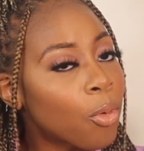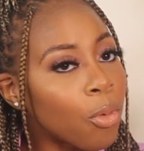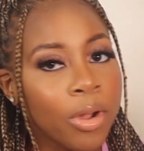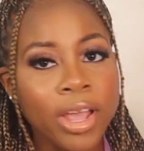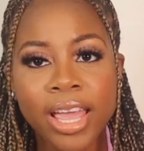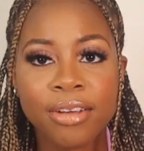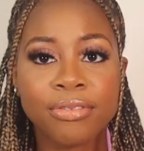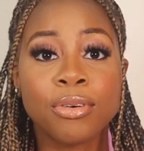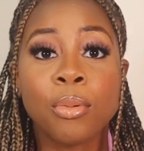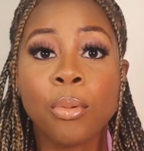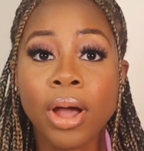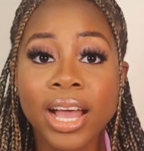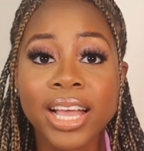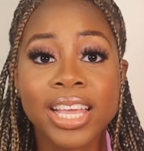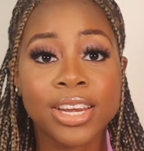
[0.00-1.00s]
all here for
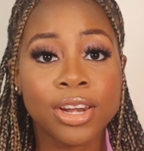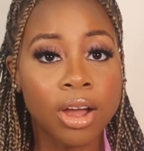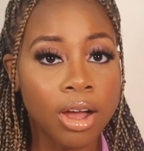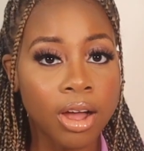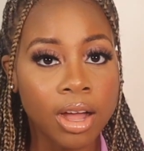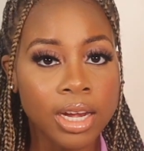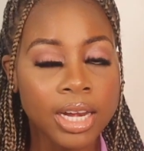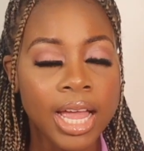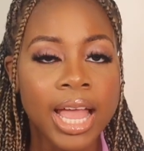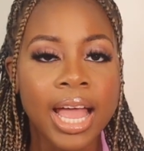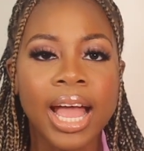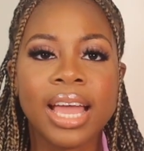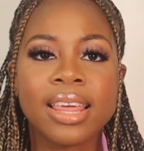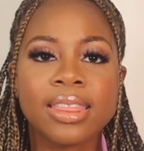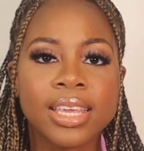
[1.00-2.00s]
working hard,
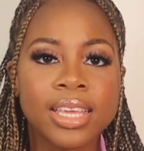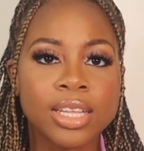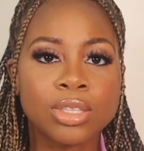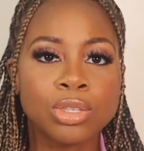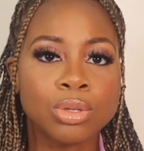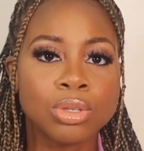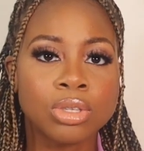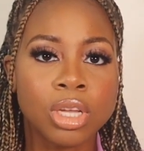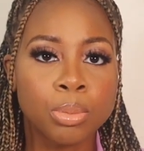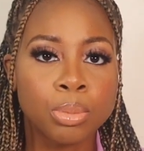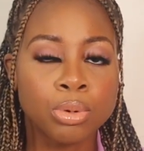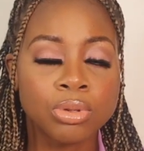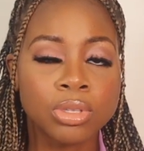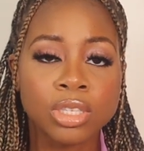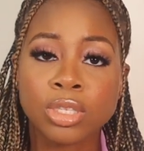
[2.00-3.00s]
I think it's also
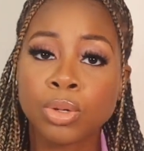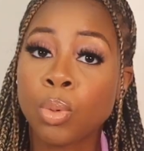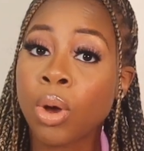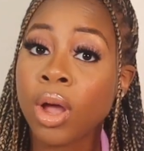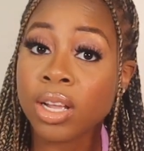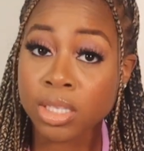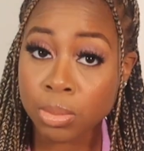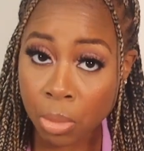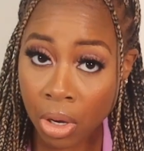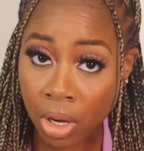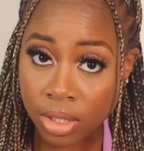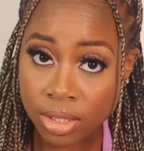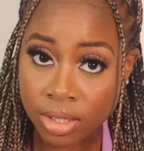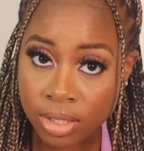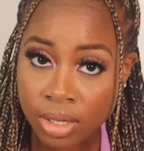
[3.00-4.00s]
important to work
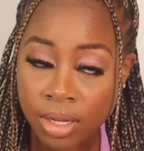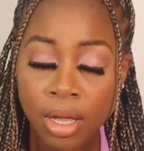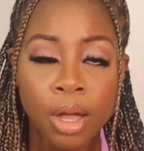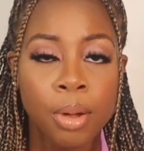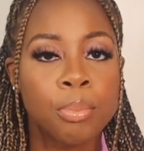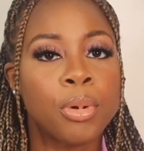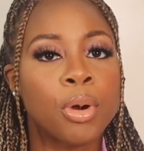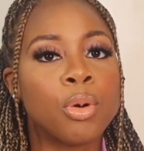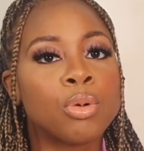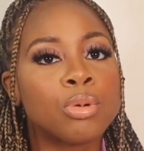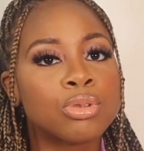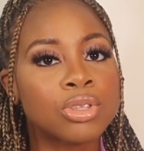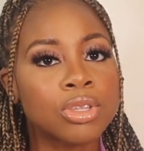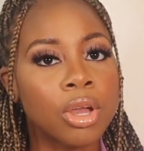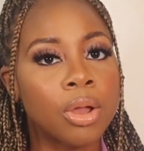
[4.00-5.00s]
smart, but
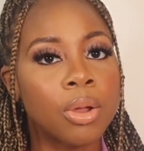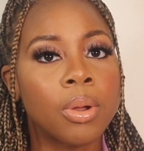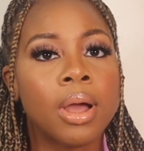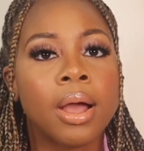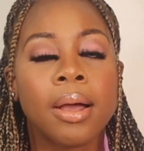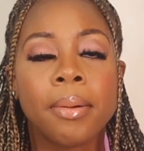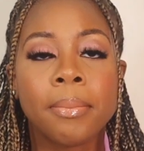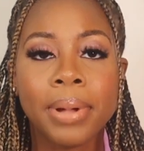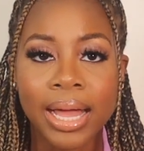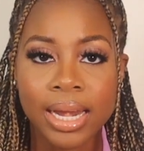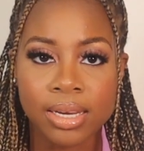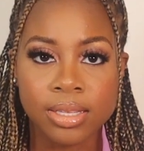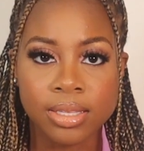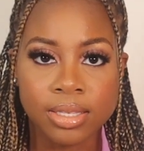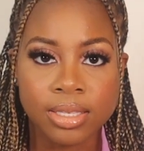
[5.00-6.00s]
also
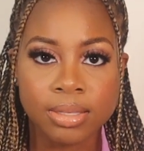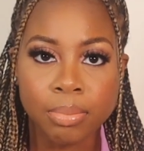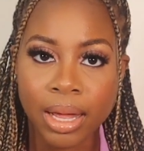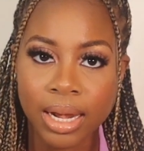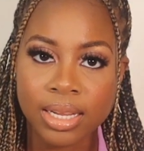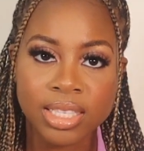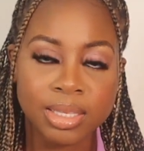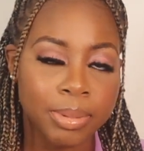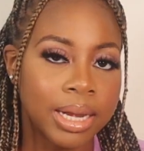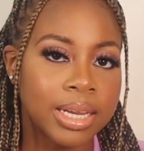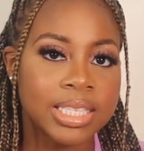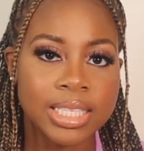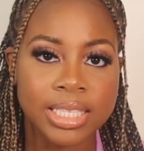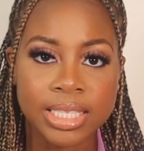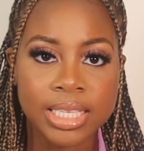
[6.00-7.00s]
balance
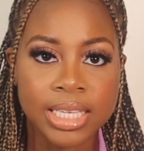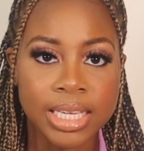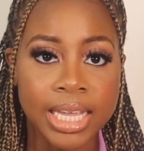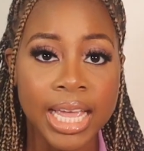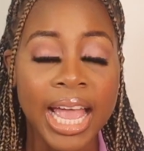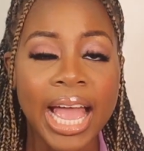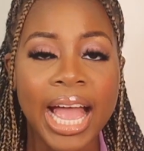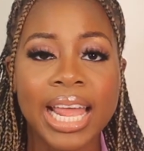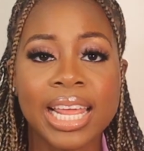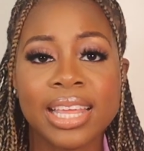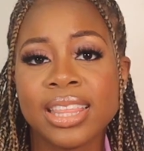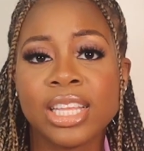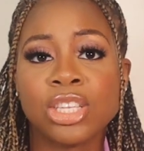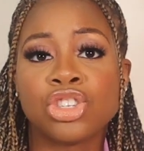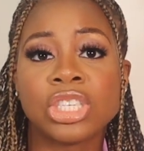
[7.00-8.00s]
is key. And I
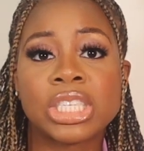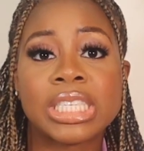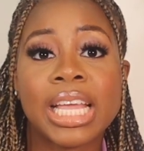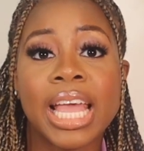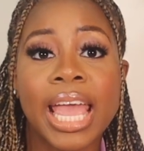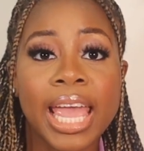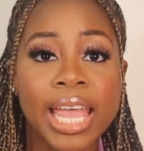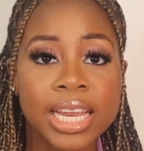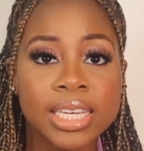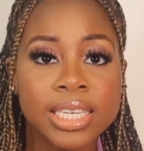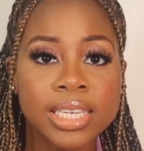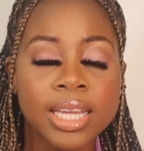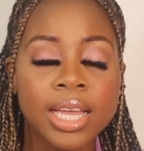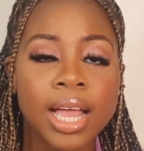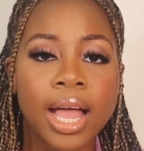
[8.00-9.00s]
think just to
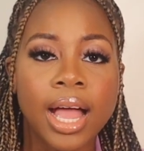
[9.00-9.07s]
end,